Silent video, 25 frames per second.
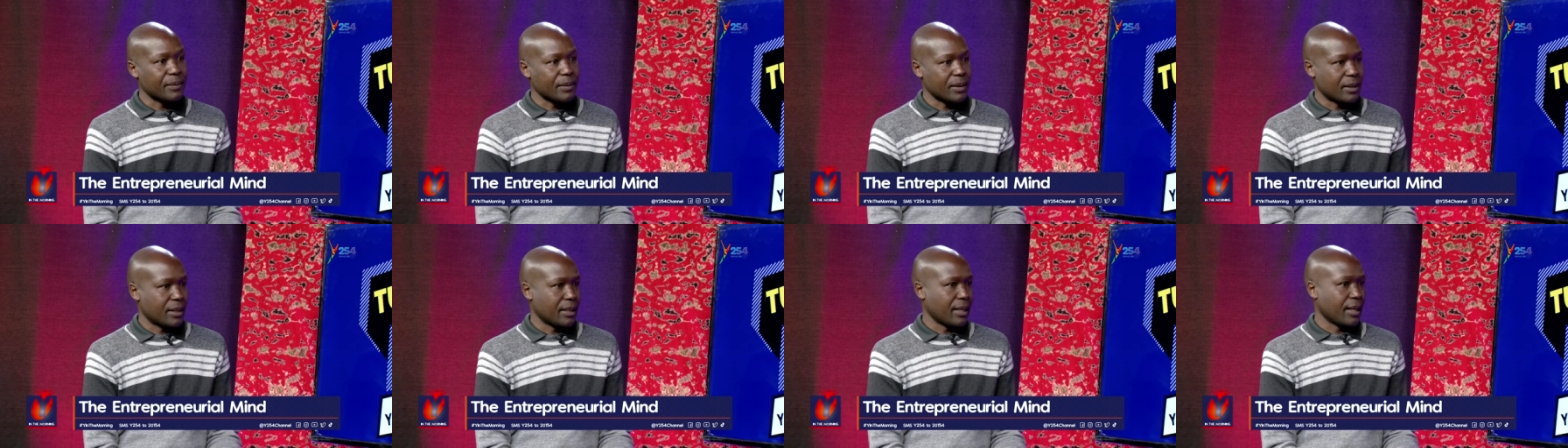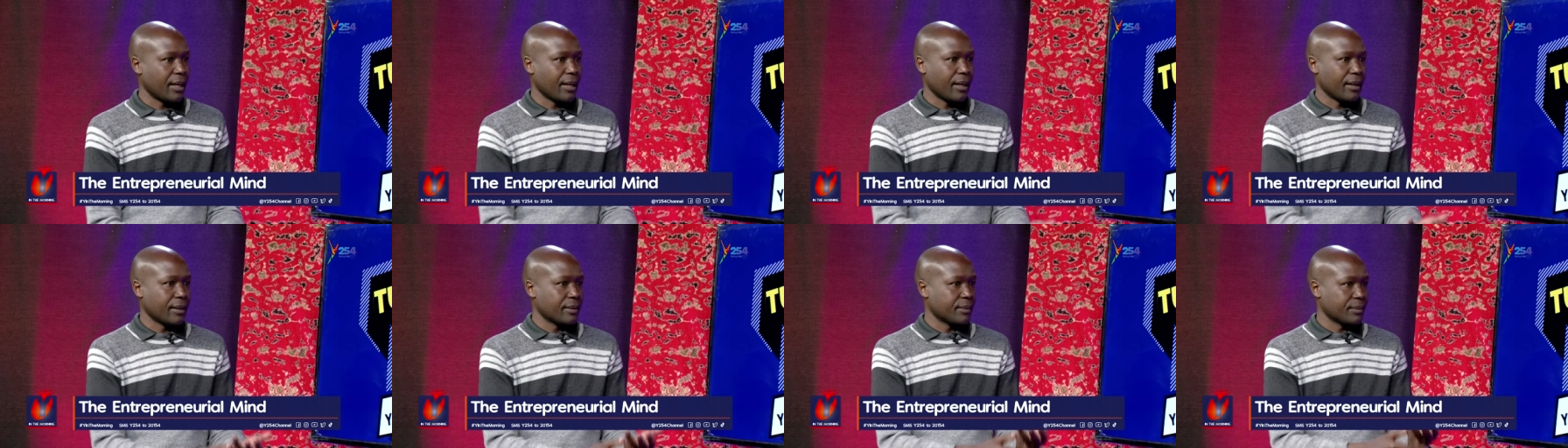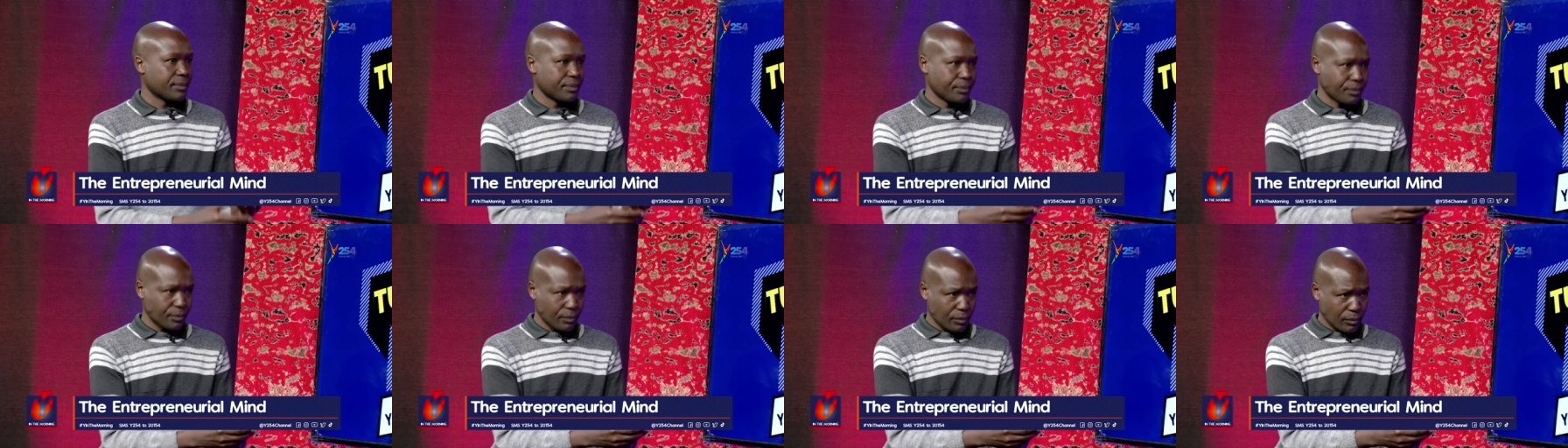say,
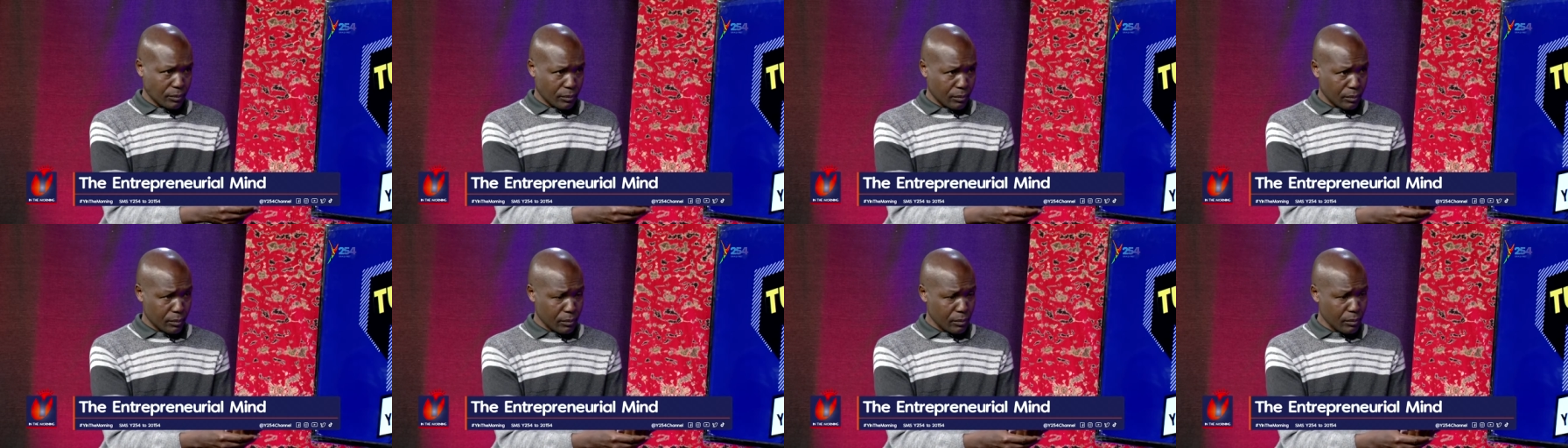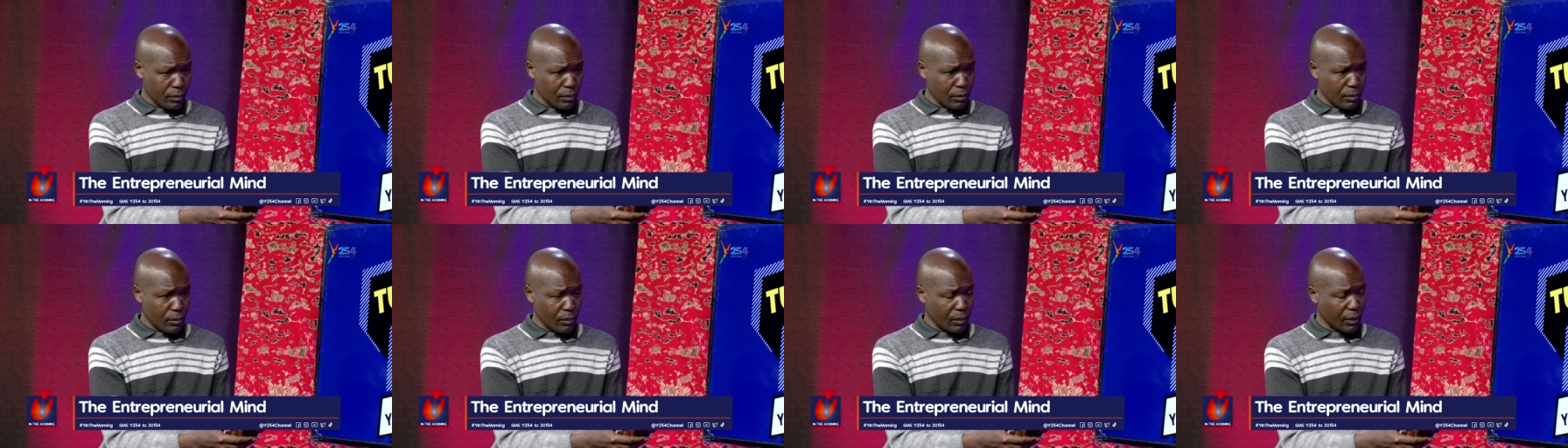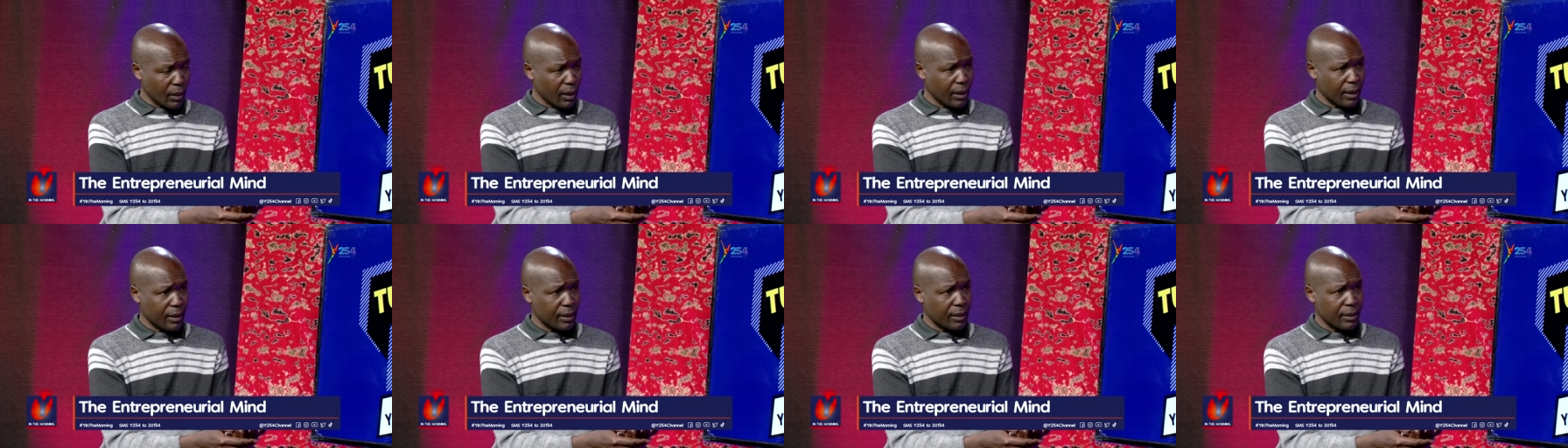
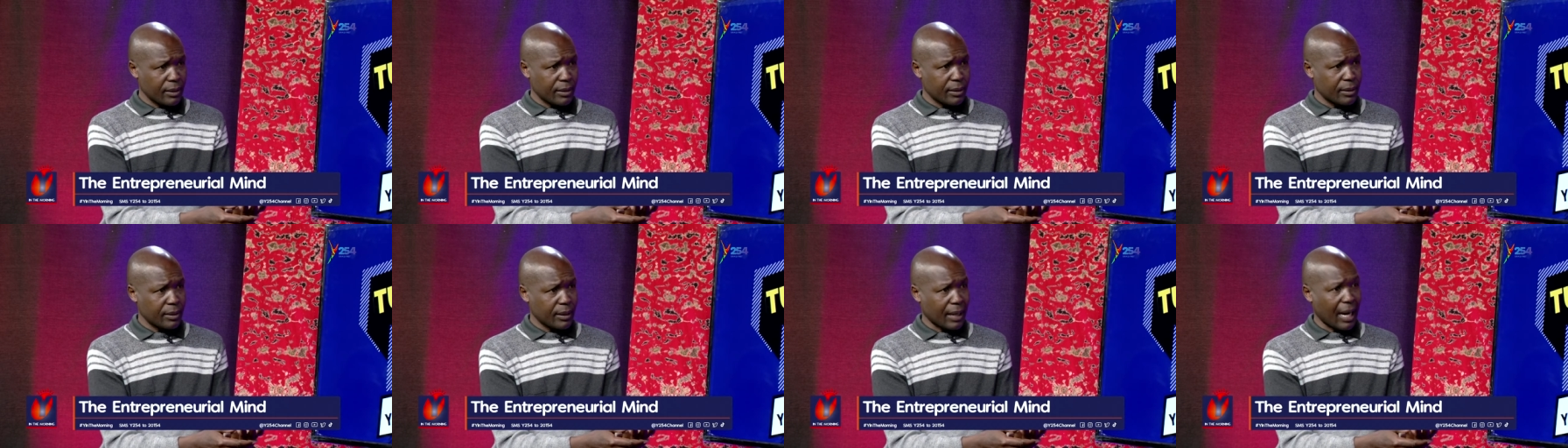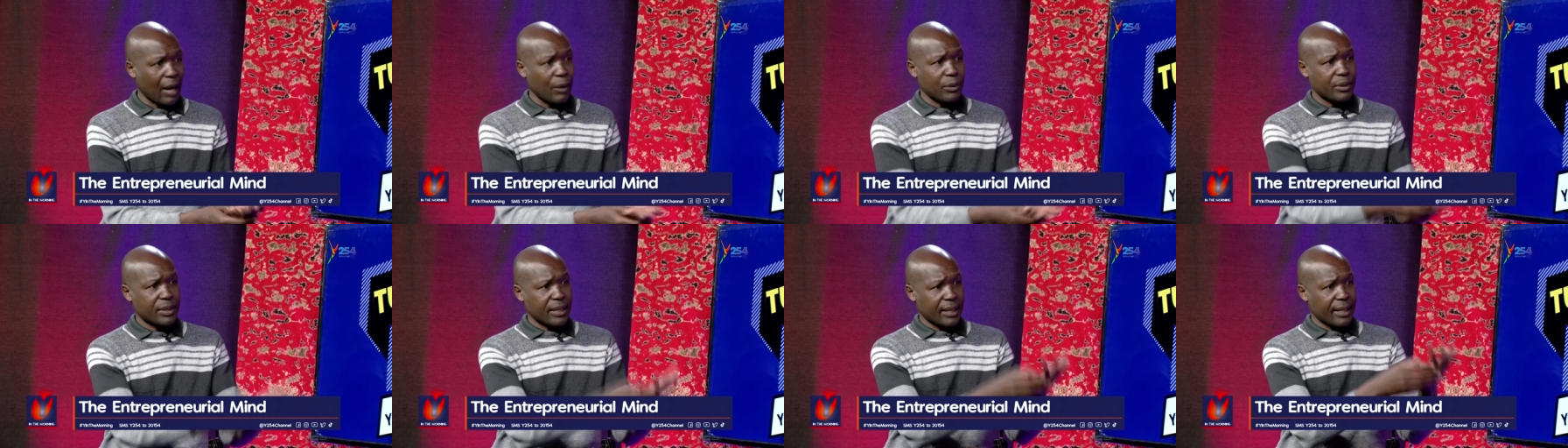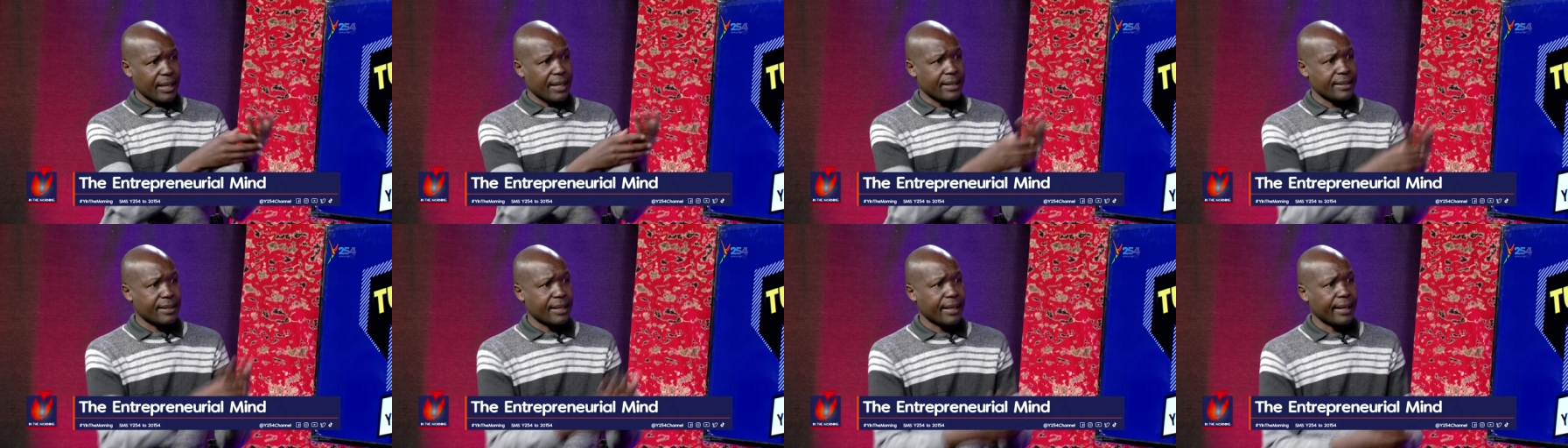uh, the, the county
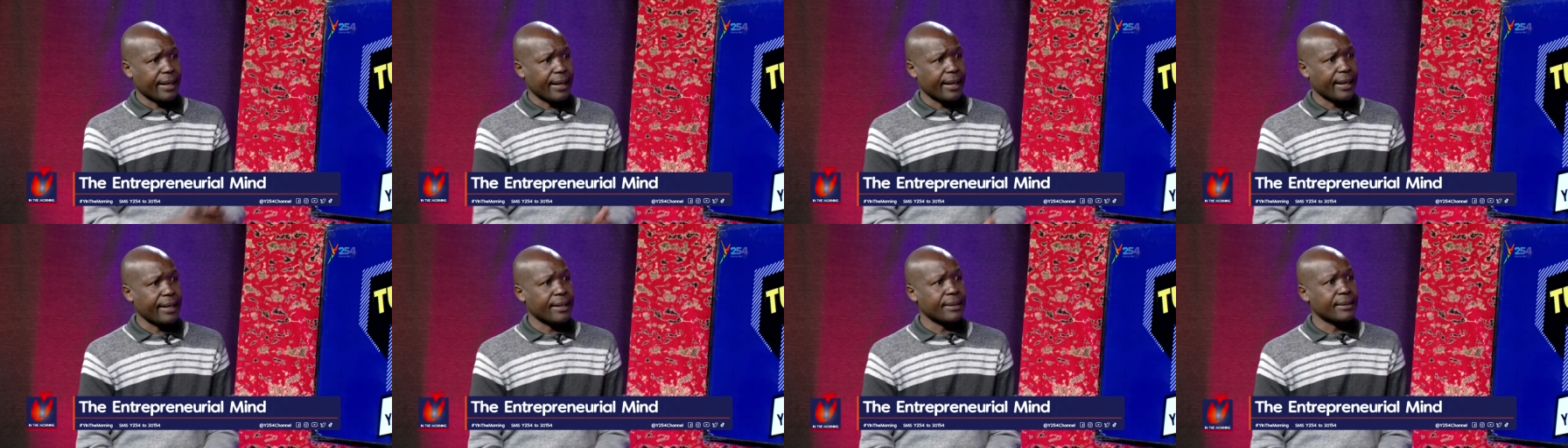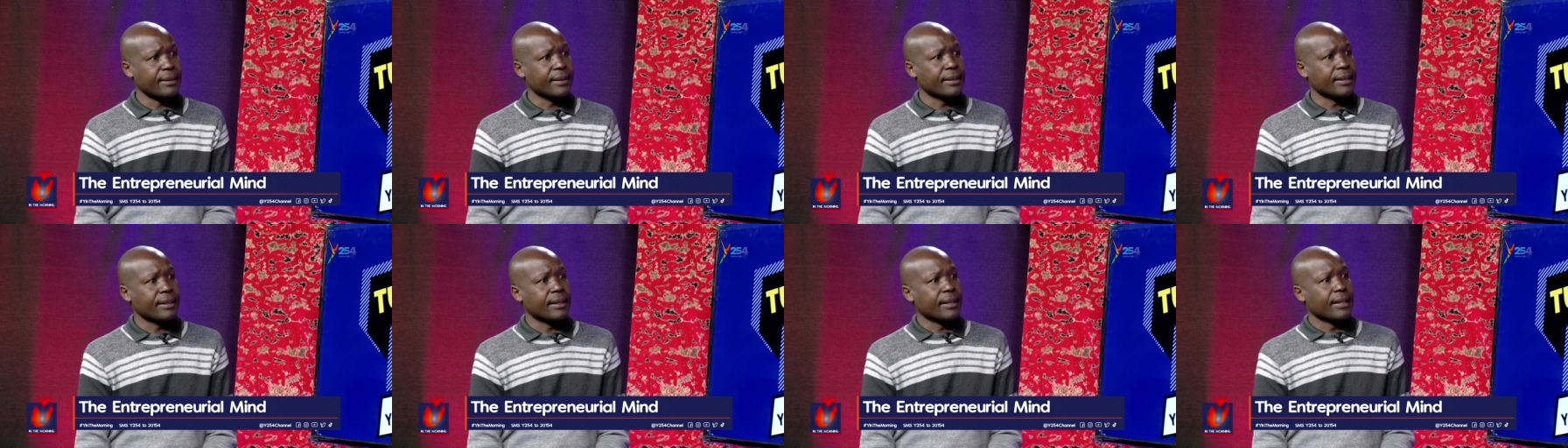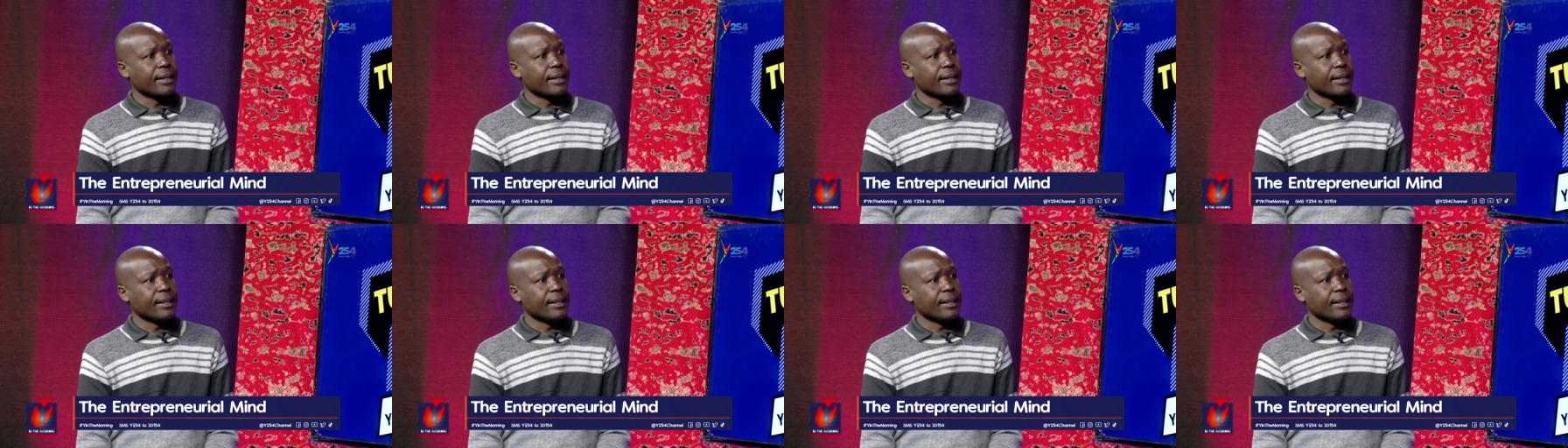they're staying in.